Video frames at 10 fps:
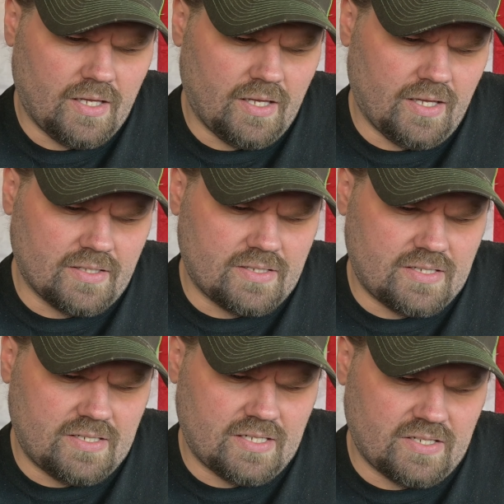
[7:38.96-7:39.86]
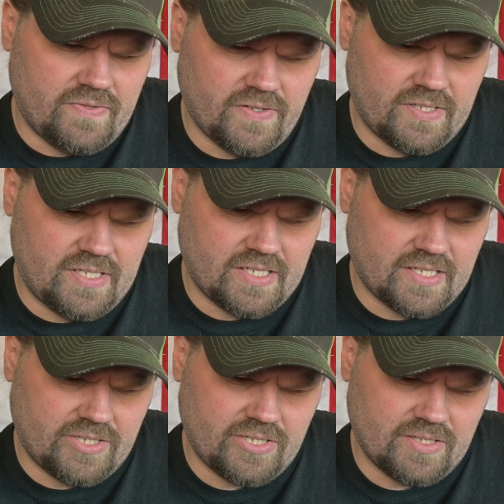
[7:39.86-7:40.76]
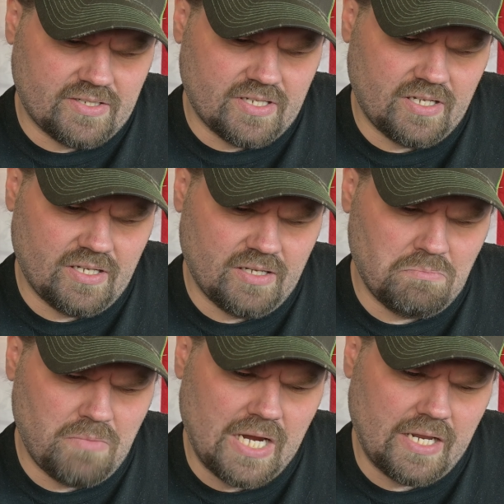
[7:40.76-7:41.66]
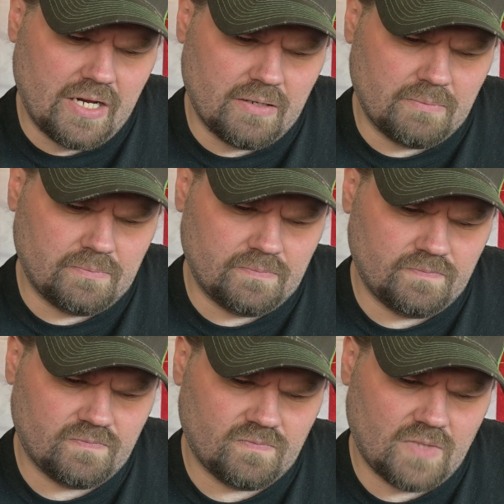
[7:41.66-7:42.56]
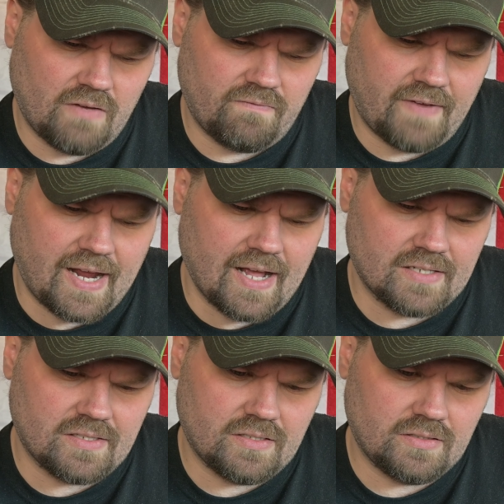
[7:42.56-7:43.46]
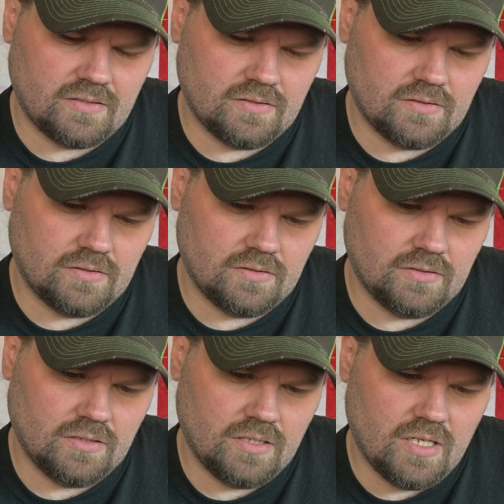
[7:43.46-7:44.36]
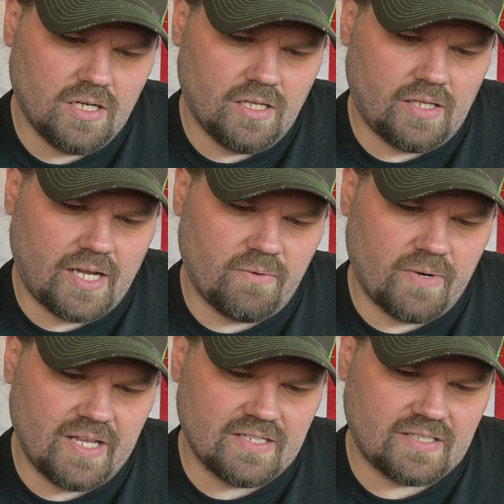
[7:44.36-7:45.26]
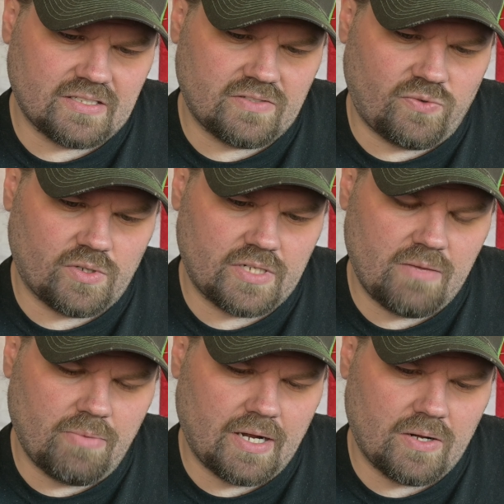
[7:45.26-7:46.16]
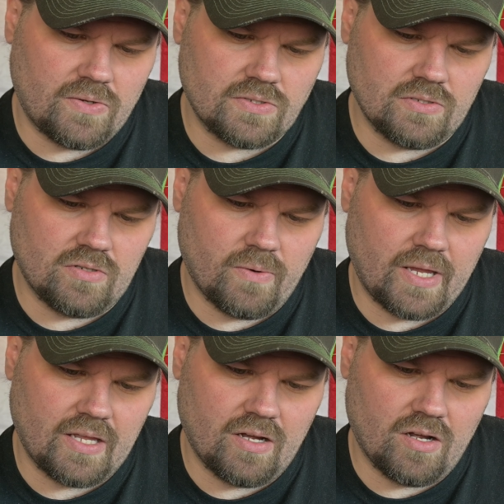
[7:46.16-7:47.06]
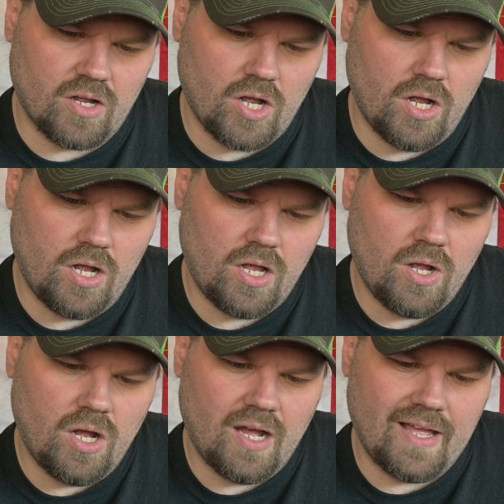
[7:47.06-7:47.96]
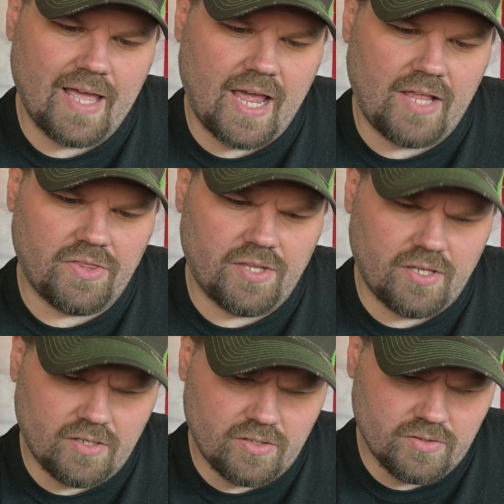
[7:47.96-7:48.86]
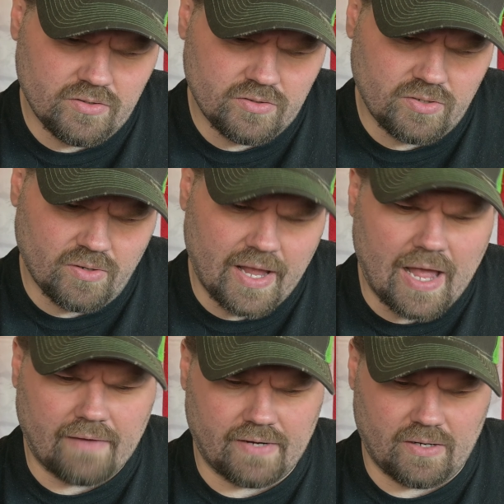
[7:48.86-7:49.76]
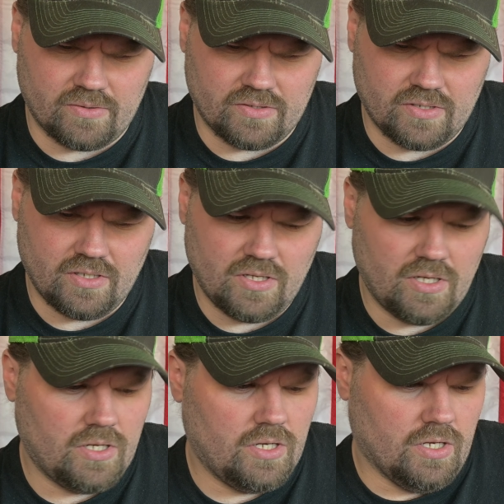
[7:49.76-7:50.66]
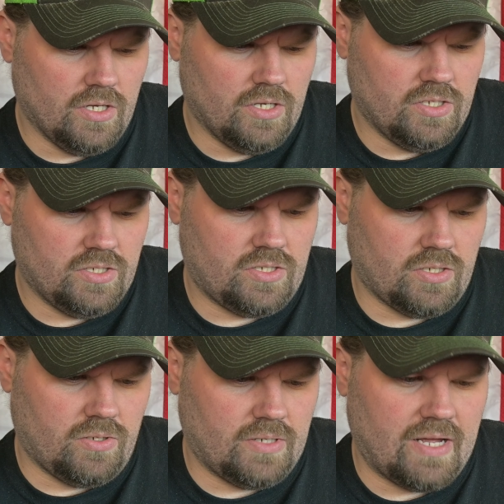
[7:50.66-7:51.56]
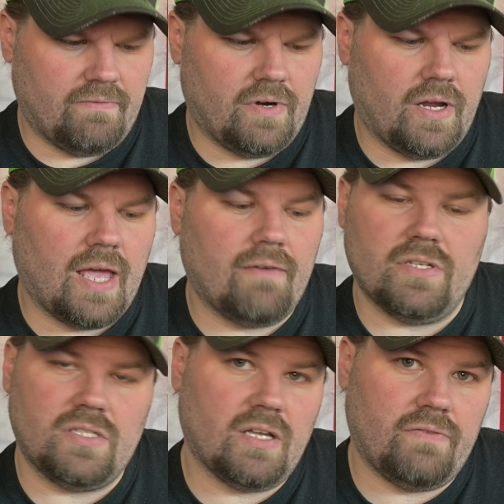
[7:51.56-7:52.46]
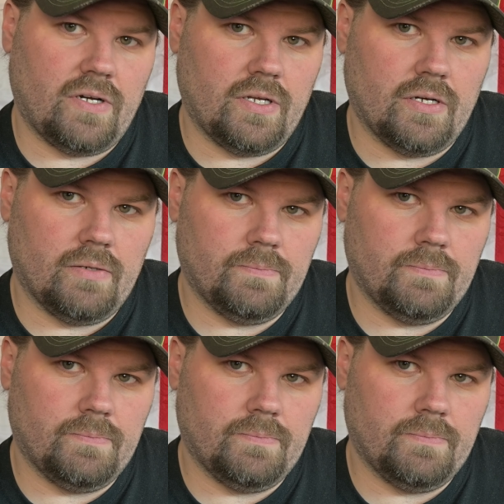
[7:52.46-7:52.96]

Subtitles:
it's 6 foot 6 inches, medium, and fast. Line weight 6 to 14 pounds, lure weight 1/8 to a 1/2 ounce. So not very heavy stuff on here,